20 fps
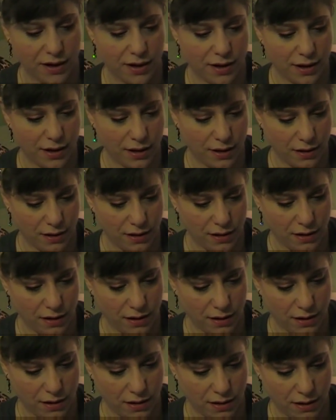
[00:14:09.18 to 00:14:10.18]

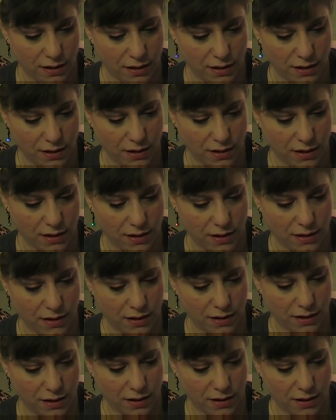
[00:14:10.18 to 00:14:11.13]
No one is speaking in this clip.